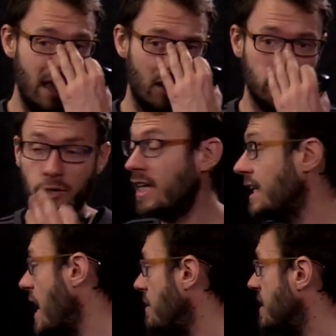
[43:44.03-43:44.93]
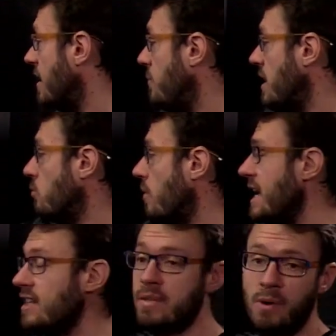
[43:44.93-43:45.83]
including names that have been
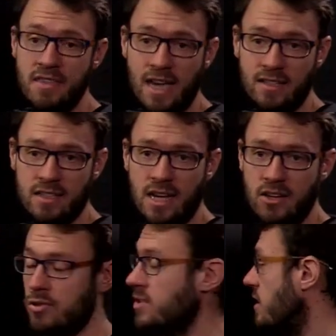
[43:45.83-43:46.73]
raised by the existential.